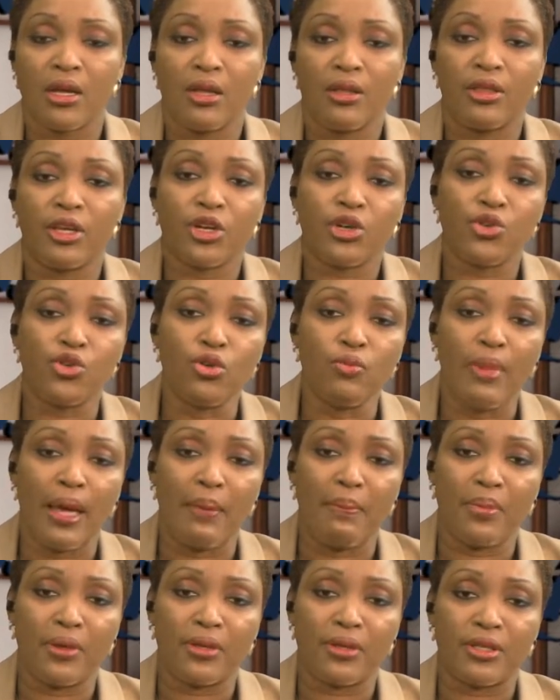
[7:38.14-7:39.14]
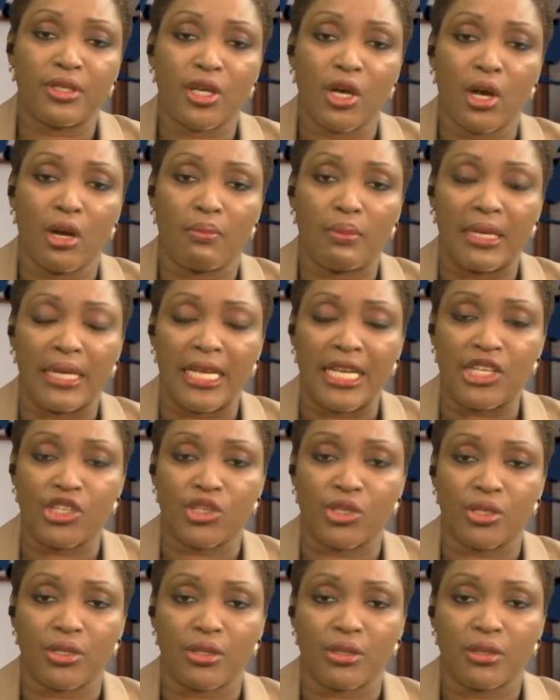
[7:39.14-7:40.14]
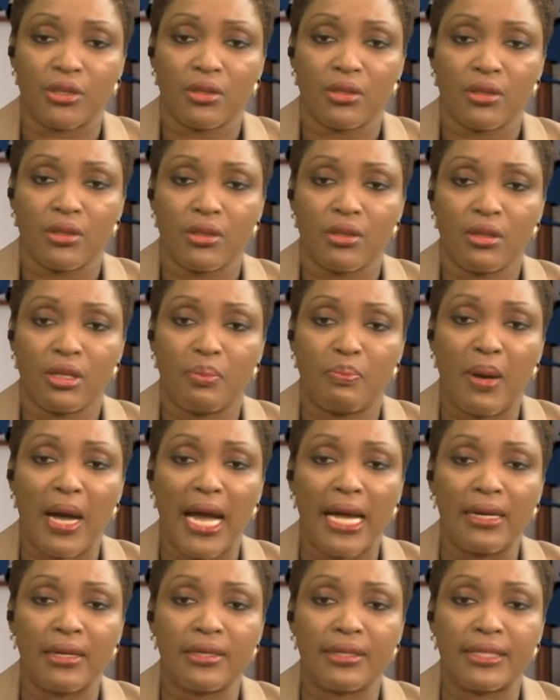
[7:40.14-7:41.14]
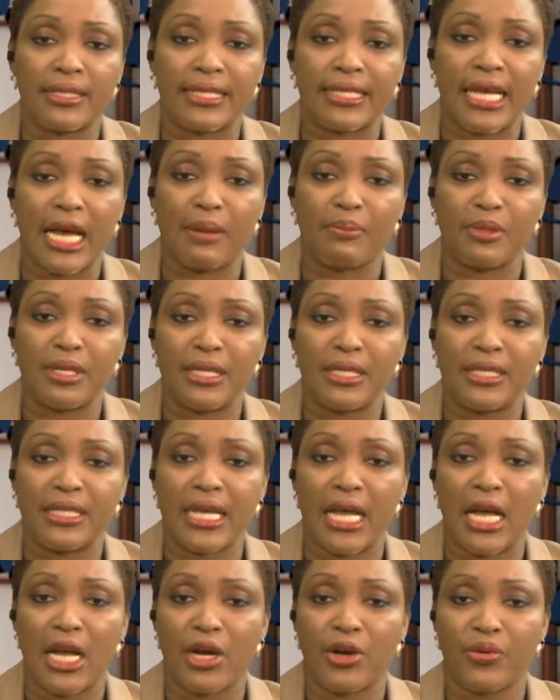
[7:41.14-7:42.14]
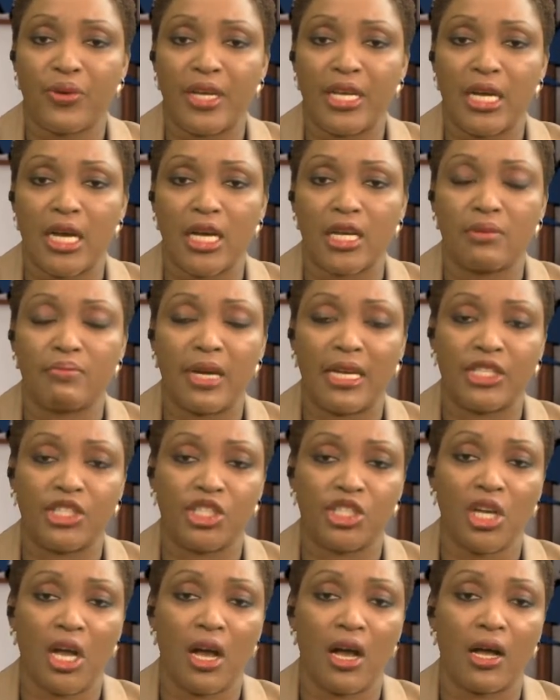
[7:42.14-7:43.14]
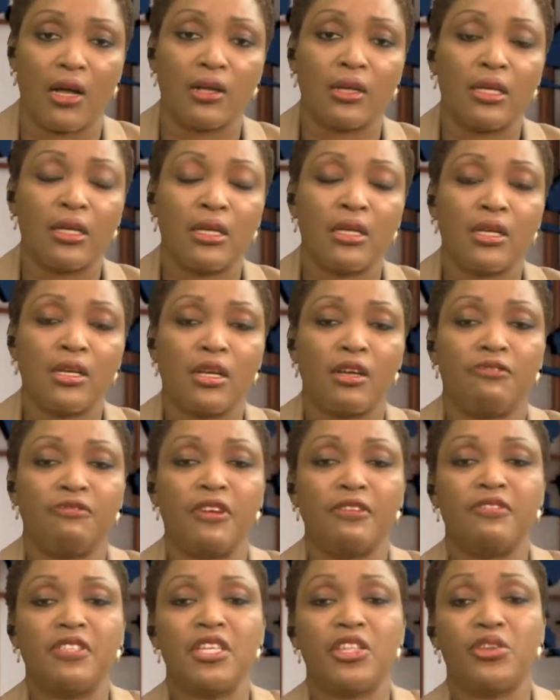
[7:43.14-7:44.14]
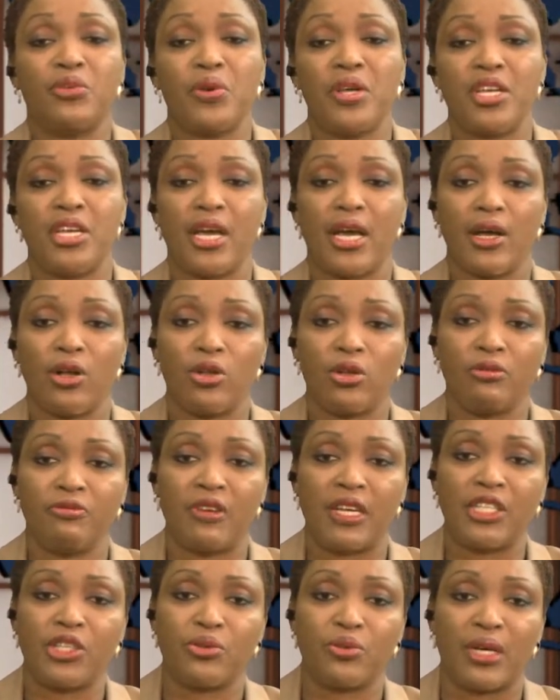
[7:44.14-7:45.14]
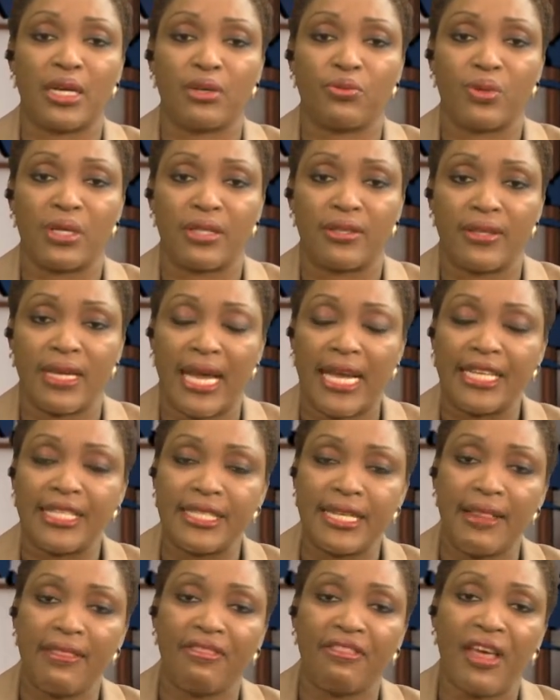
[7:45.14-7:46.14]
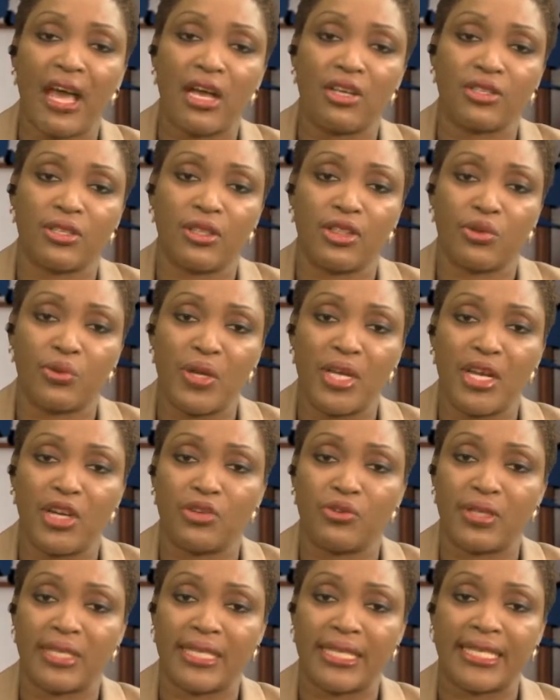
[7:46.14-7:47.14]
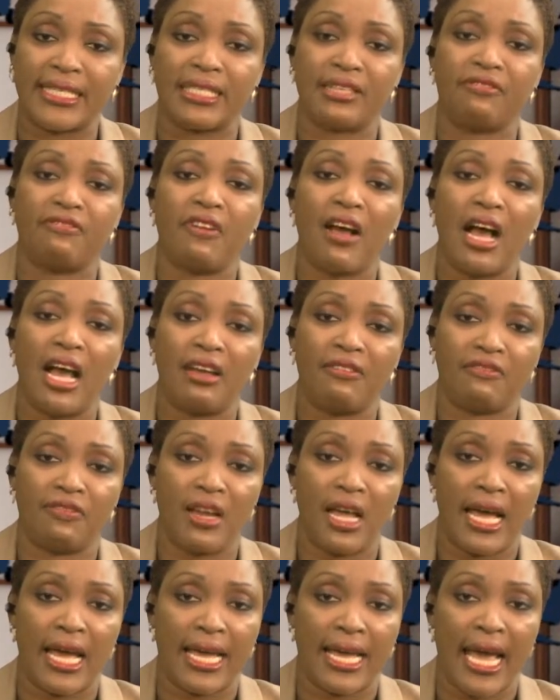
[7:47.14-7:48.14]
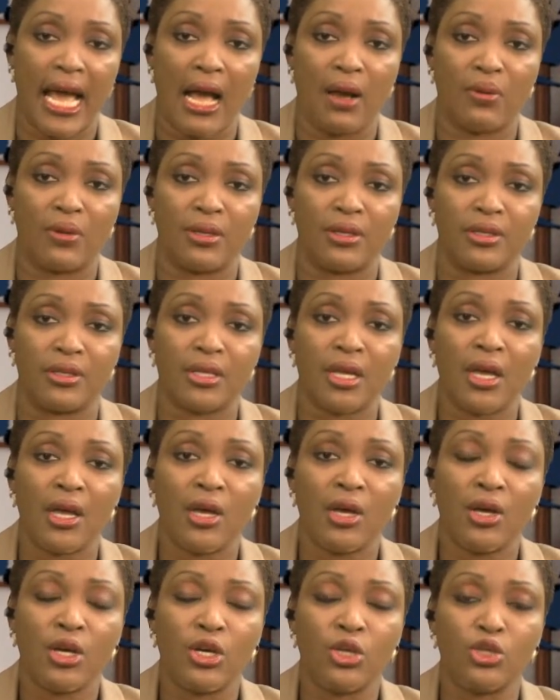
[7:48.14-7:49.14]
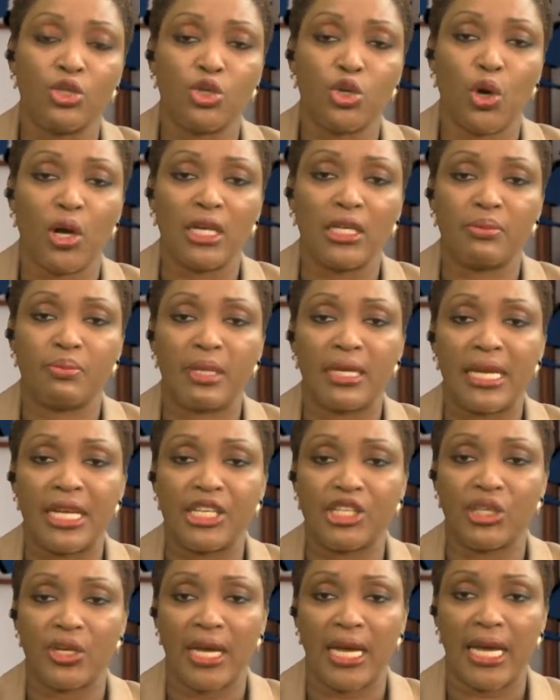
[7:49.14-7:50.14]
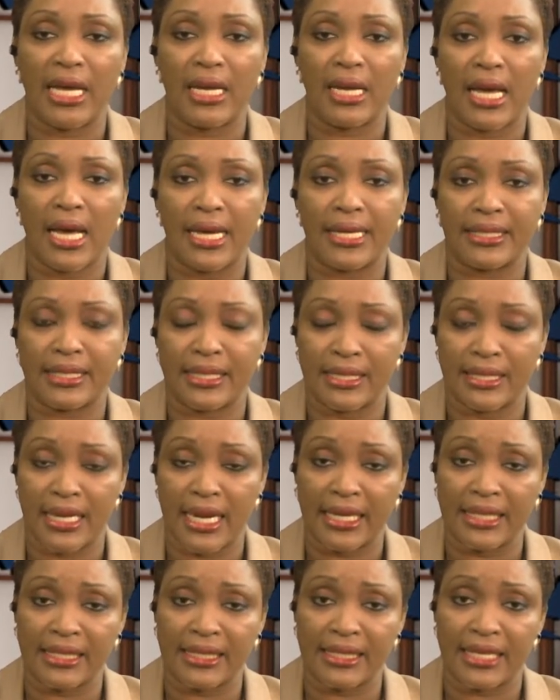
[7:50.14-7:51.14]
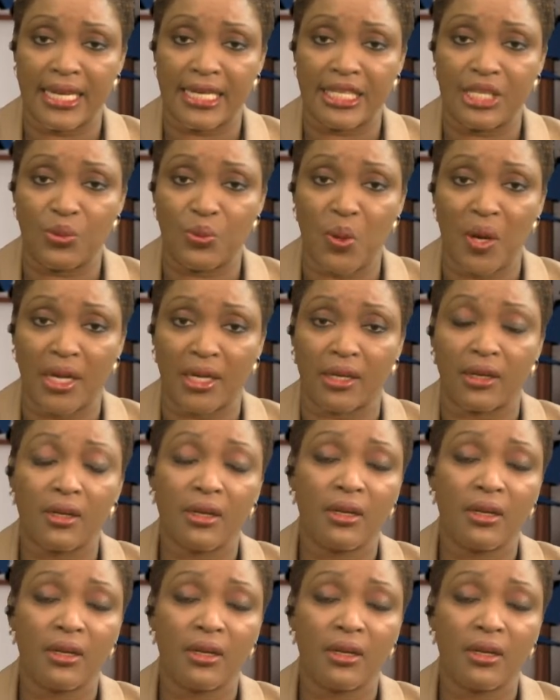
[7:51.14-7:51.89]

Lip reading: The crew members are Malaysian. The pilot is Captain Zahari Ahmad Shah, a 53-year-old veteran with 18,365 flying hours who joined Malaysia Airlines in 1981.